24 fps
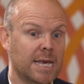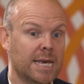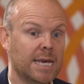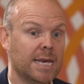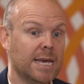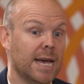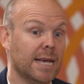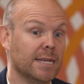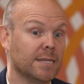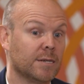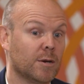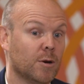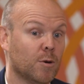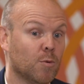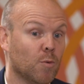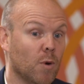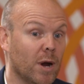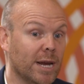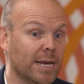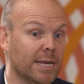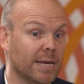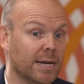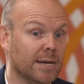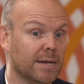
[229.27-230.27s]
yeah, it's
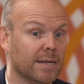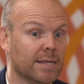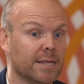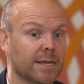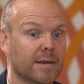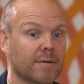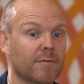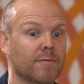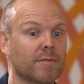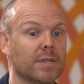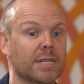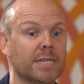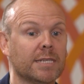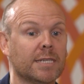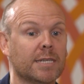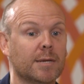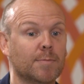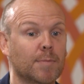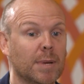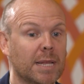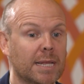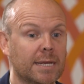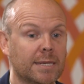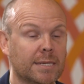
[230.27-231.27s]
great, I think, for the
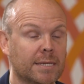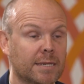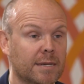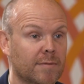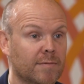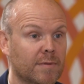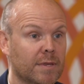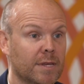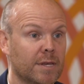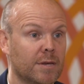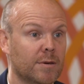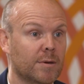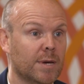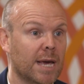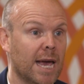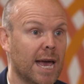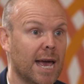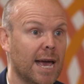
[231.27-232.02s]
stability of the UK,